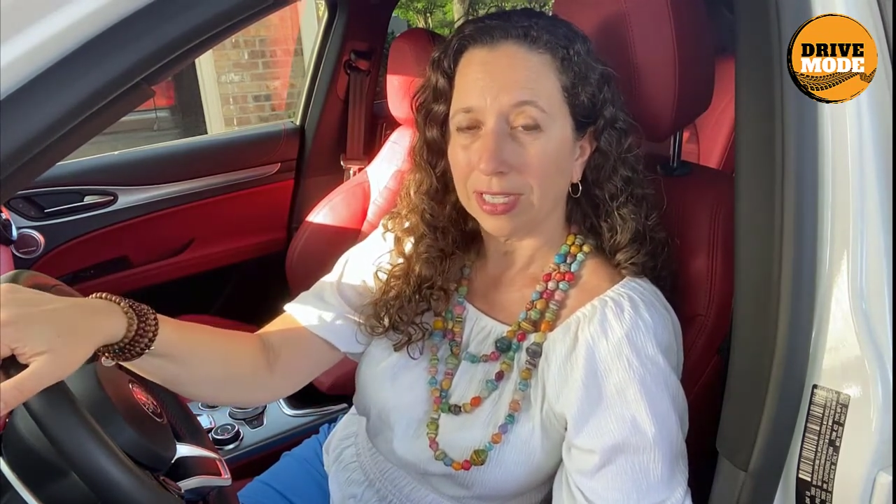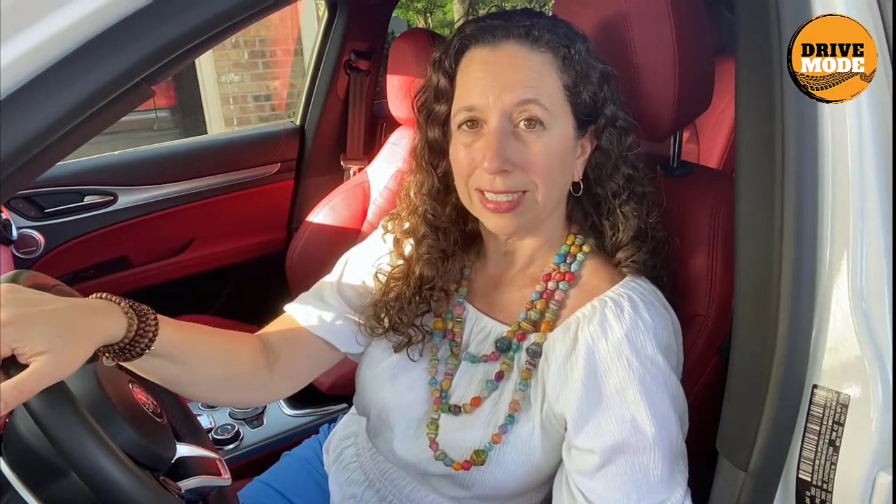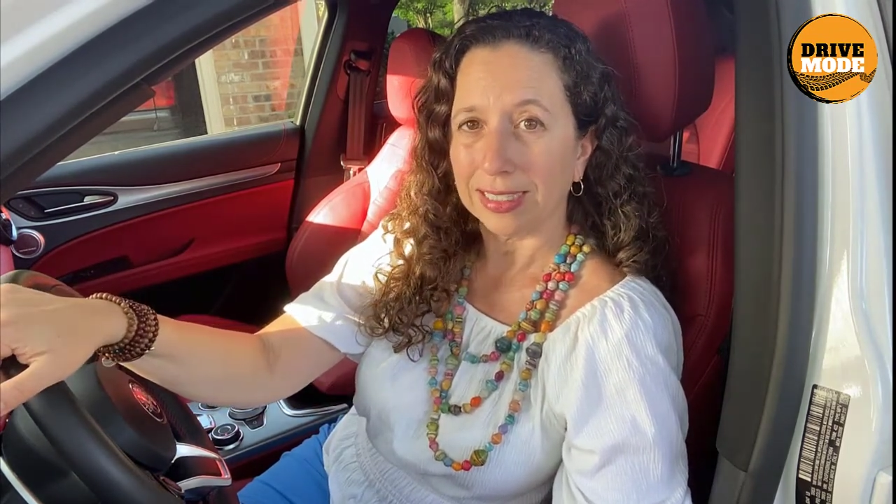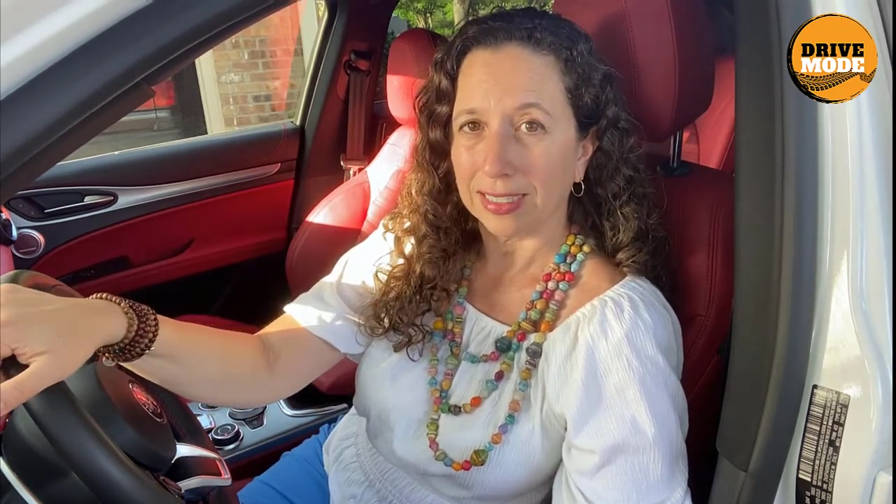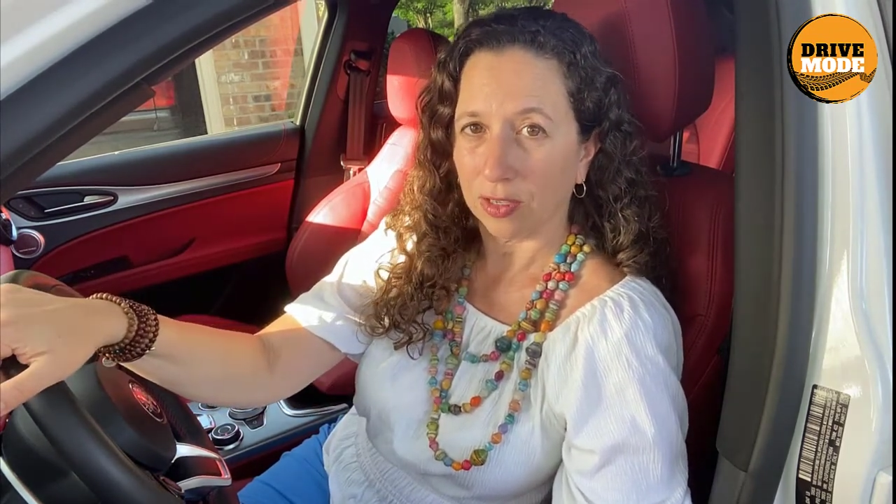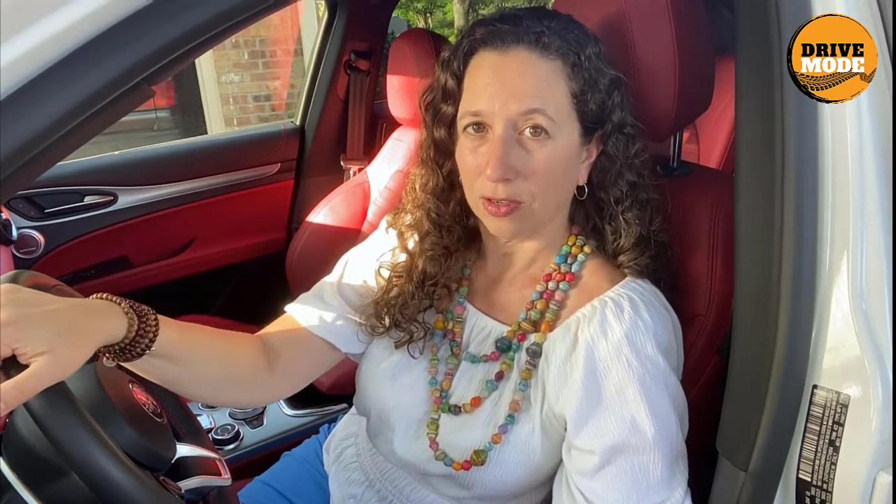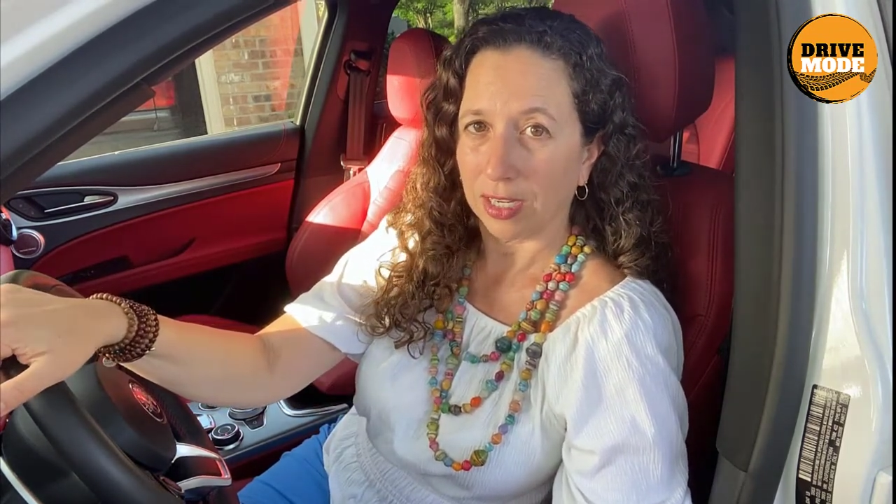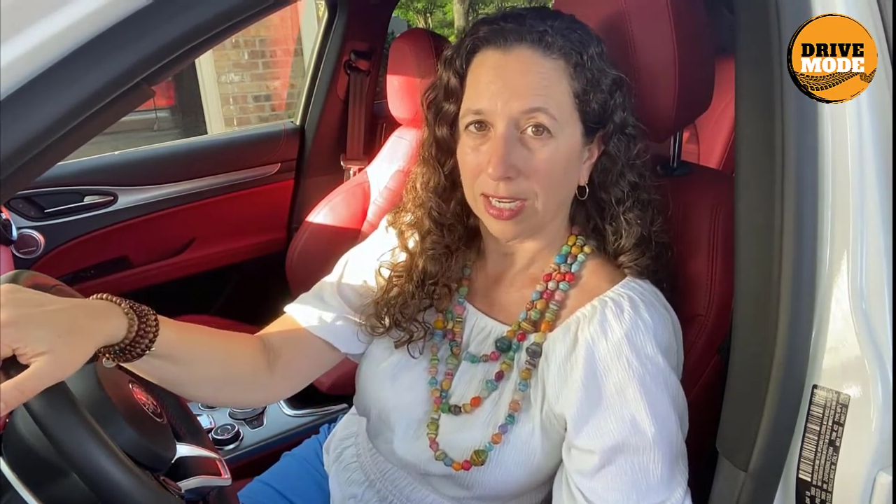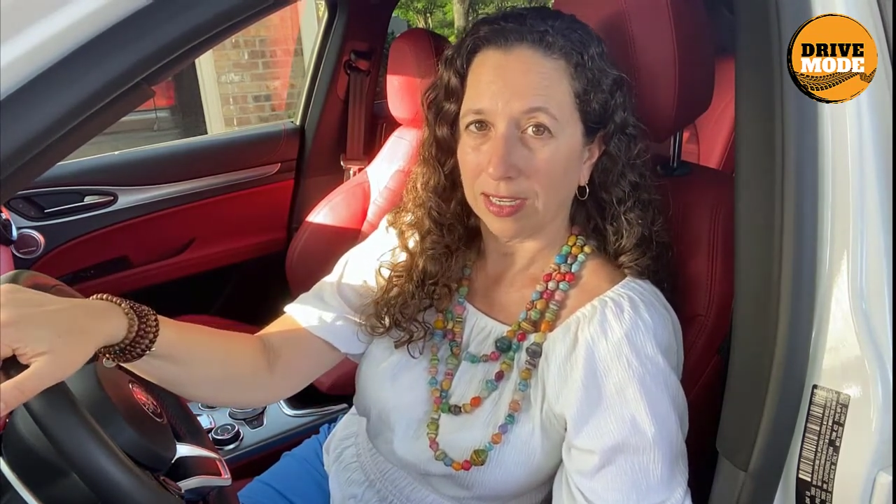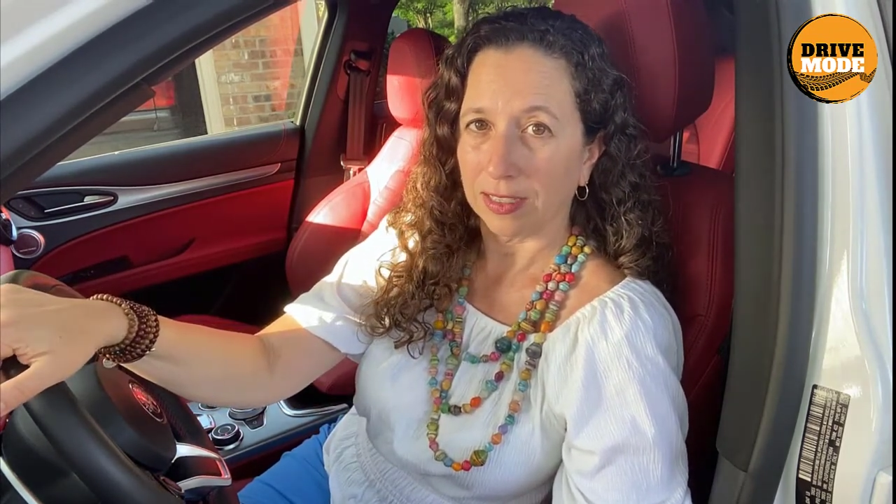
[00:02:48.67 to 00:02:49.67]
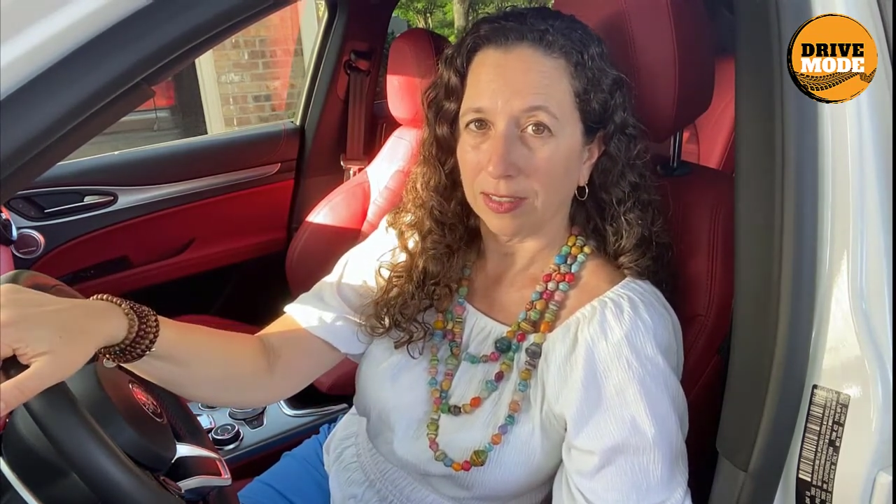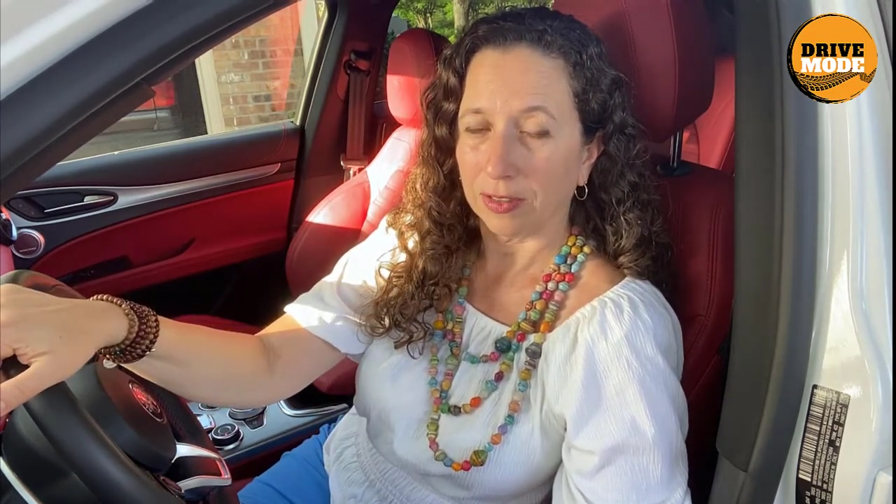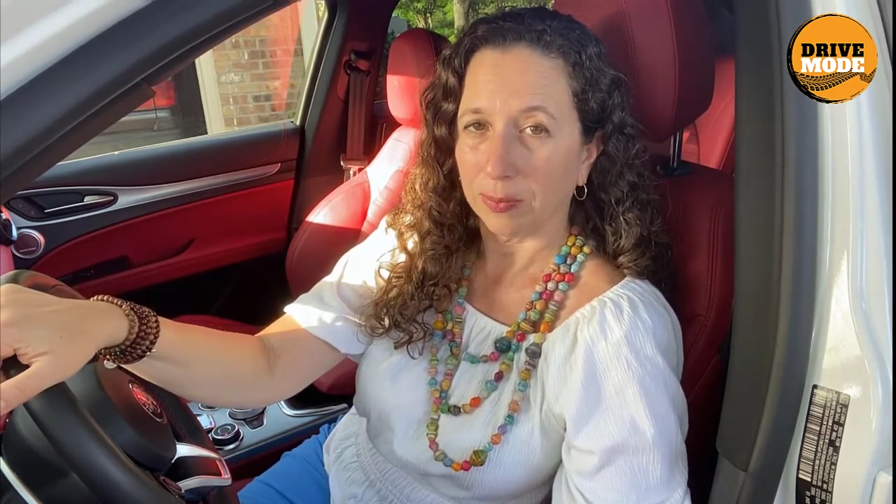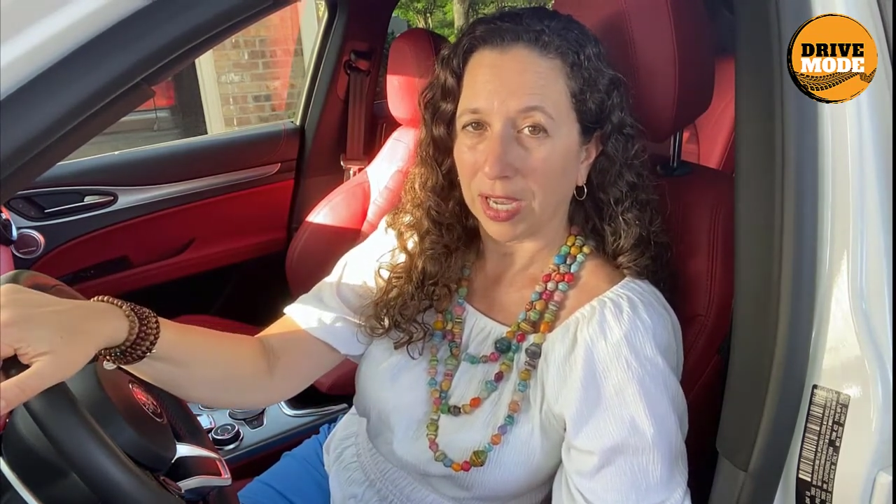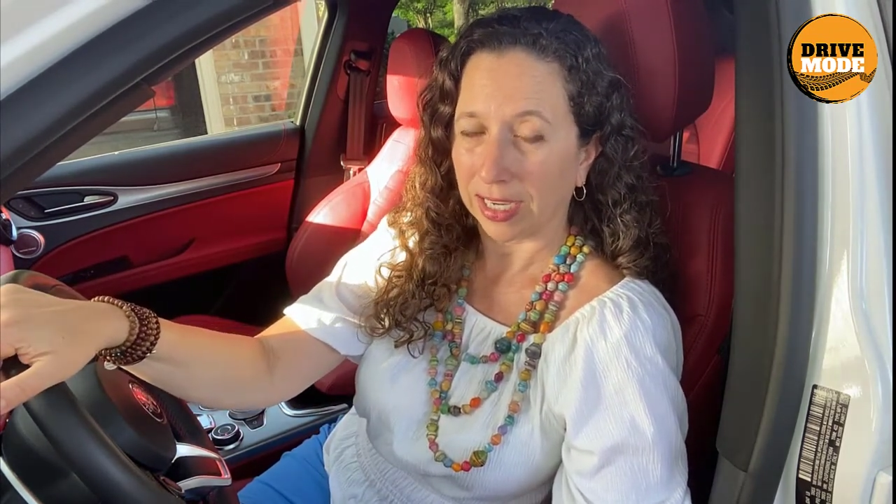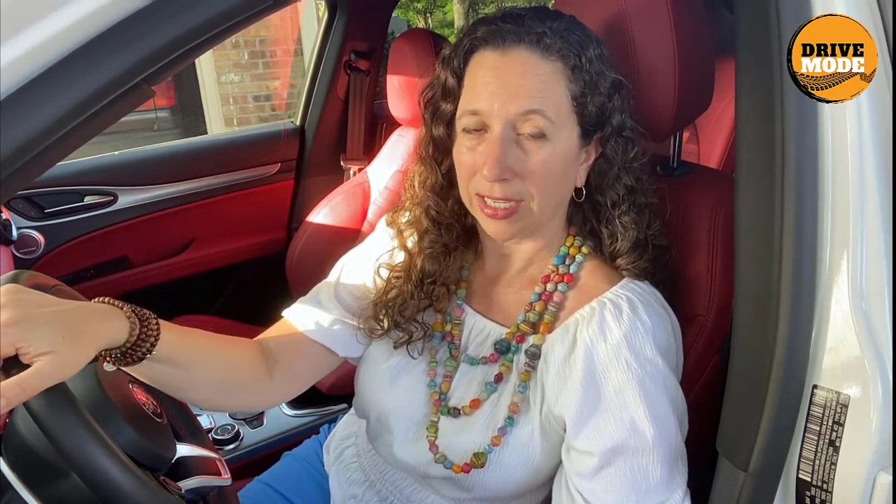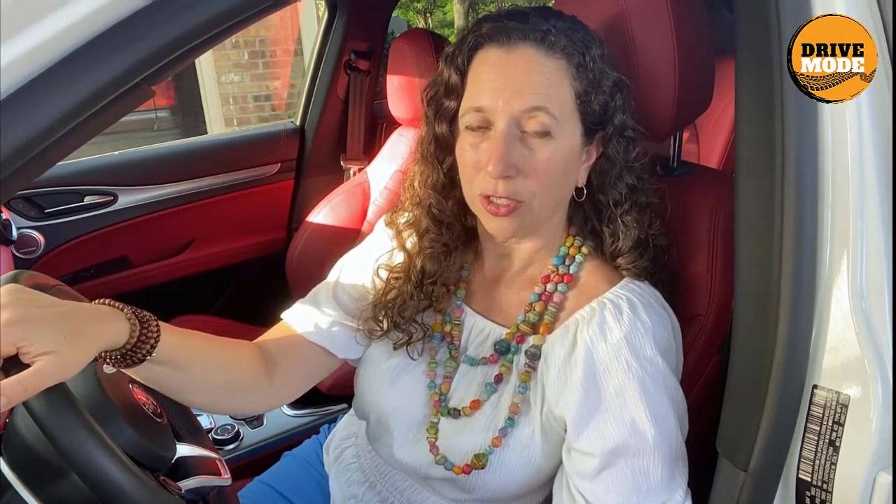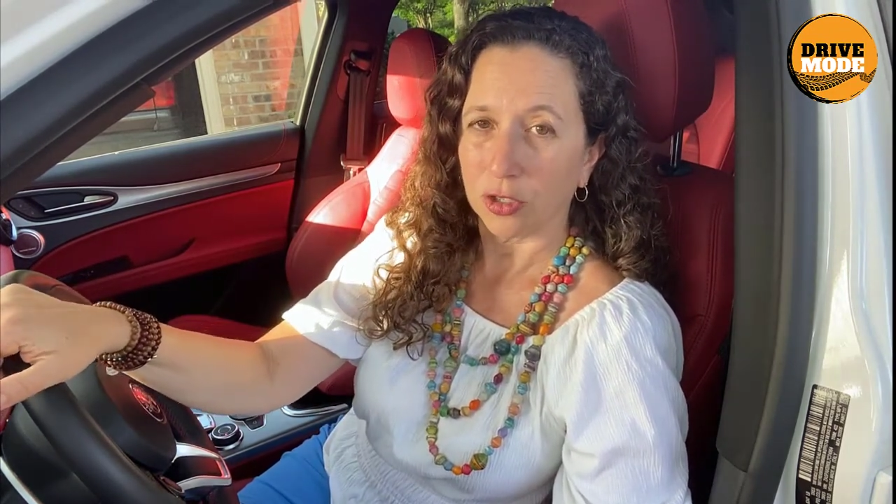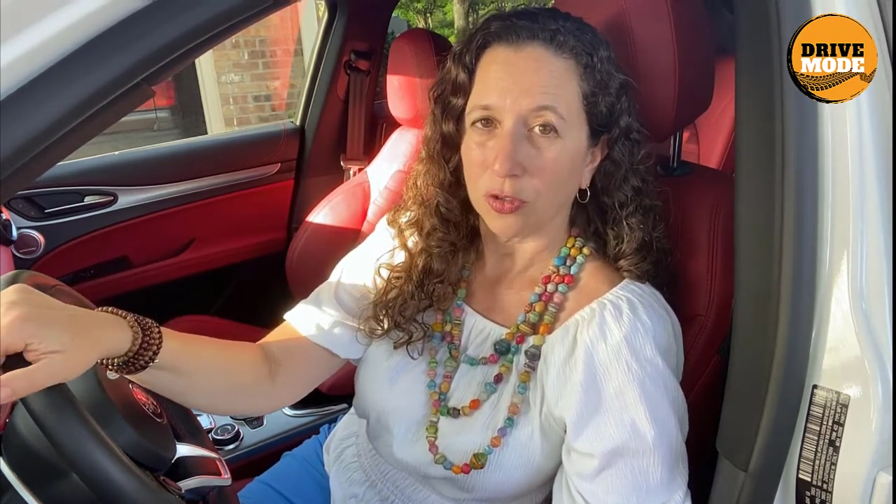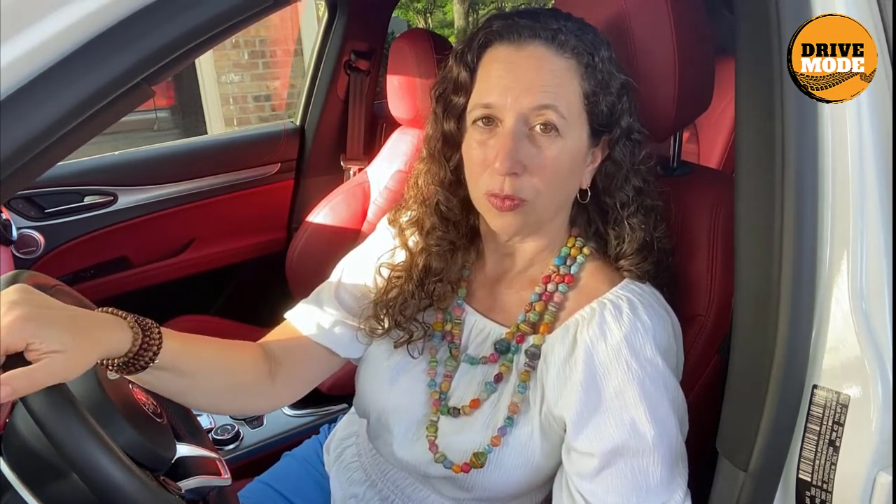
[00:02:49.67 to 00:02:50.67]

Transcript: Edizione package,